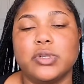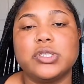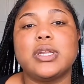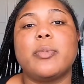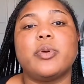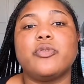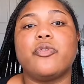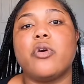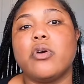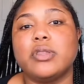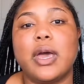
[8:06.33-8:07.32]
It should not be
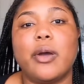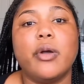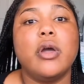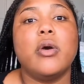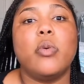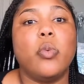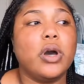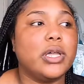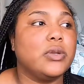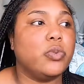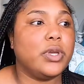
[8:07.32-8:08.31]
foreign that
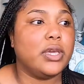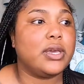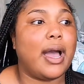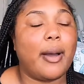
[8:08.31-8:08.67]
one week